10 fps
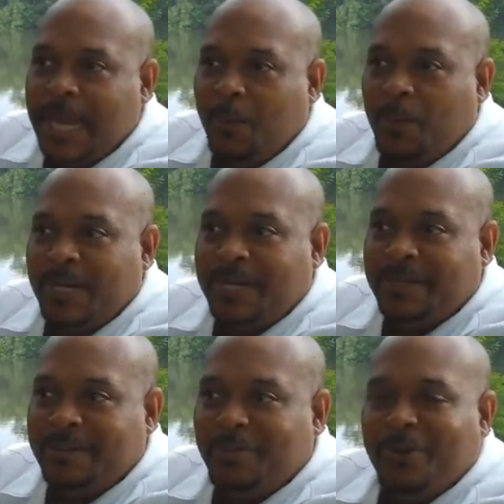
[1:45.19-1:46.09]
I want
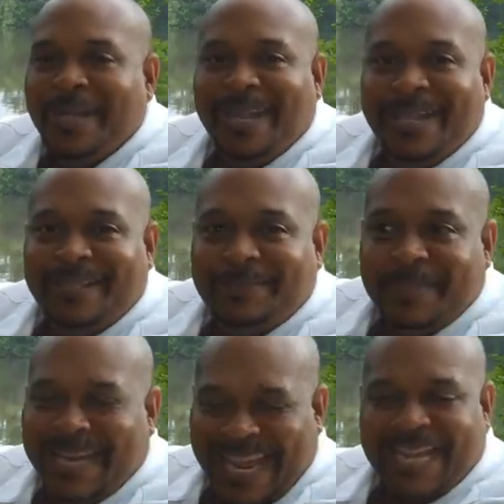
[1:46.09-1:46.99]
to bring in
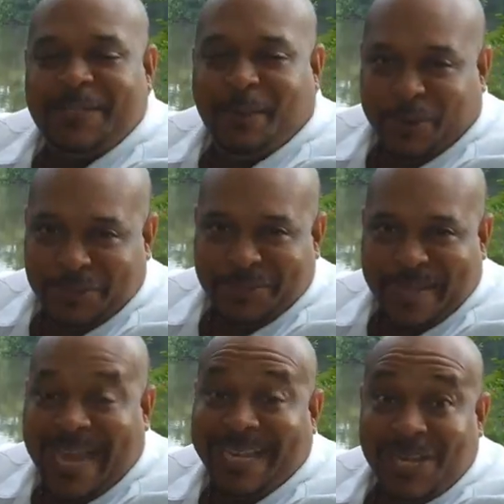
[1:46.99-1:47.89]
an expert,
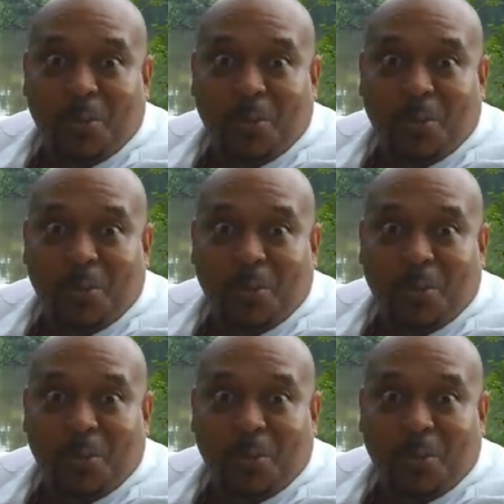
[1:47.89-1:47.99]
i.e.